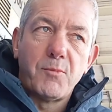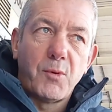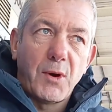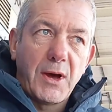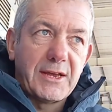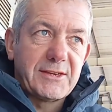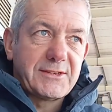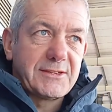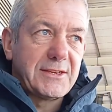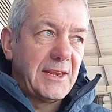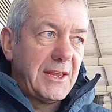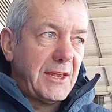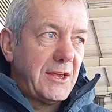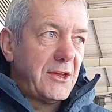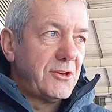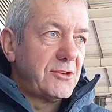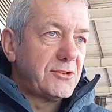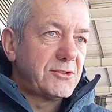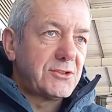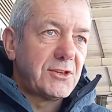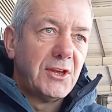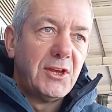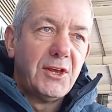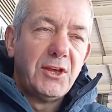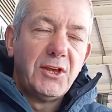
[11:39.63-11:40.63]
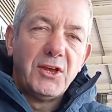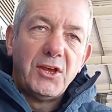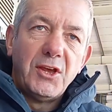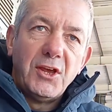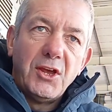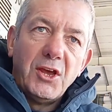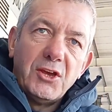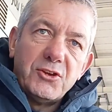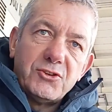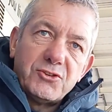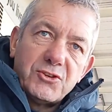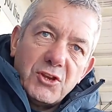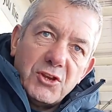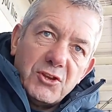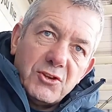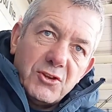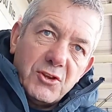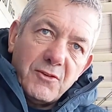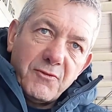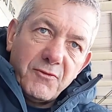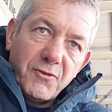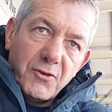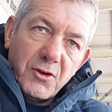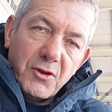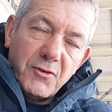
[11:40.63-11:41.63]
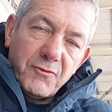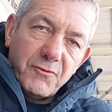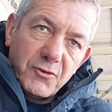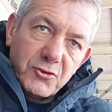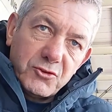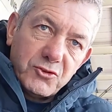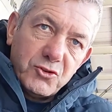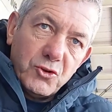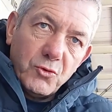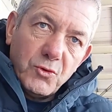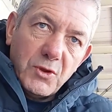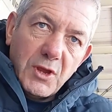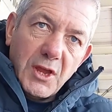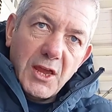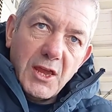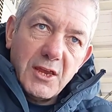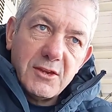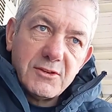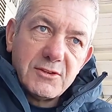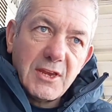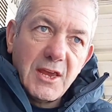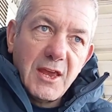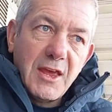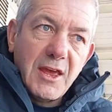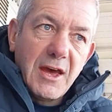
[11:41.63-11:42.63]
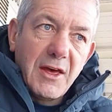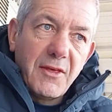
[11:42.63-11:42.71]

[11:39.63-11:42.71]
But I see it as for 2 years here.